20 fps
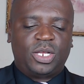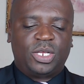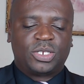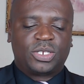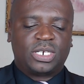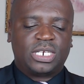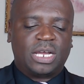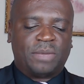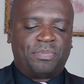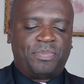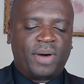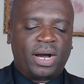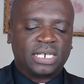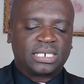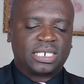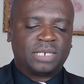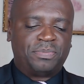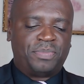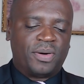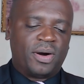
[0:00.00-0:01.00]
So the
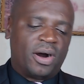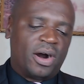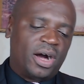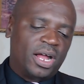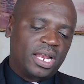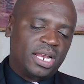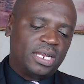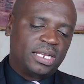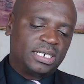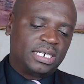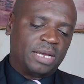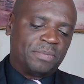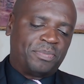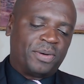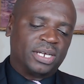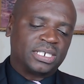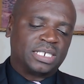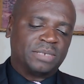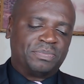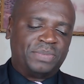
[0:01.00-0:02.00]
Apostle Paul, the
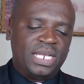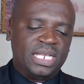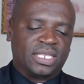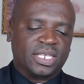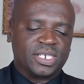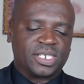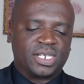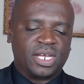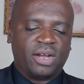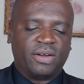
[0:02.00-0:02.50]
Apostle Peter,